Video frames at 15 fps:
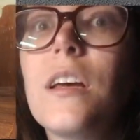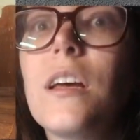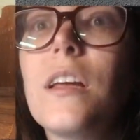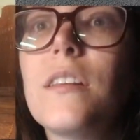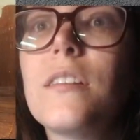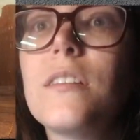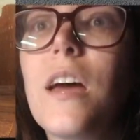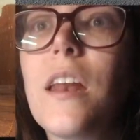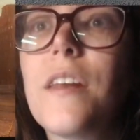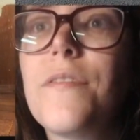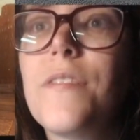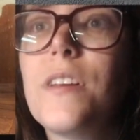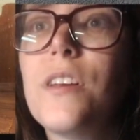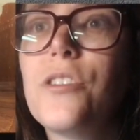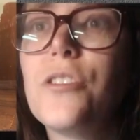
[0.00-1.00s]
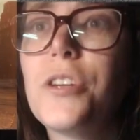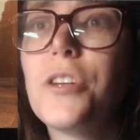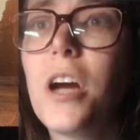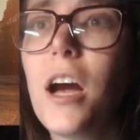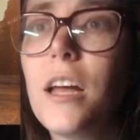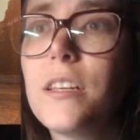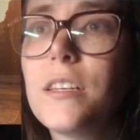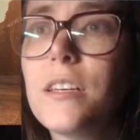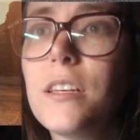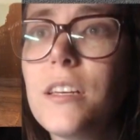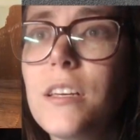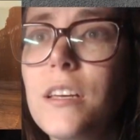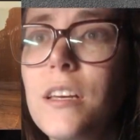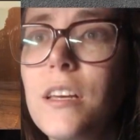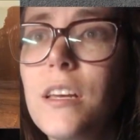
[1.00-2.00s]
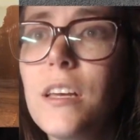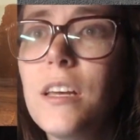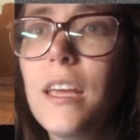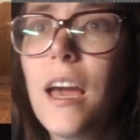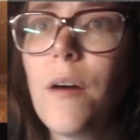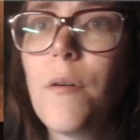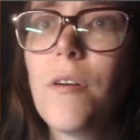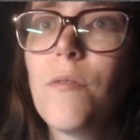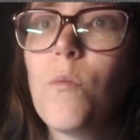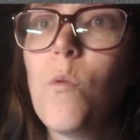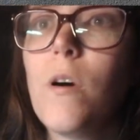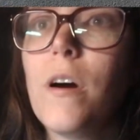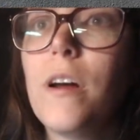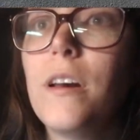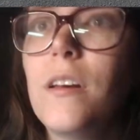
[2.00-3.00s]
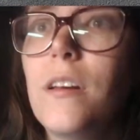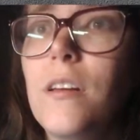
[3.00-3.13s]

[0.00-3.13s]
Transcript: It's not a finished shot. Yeah, we have one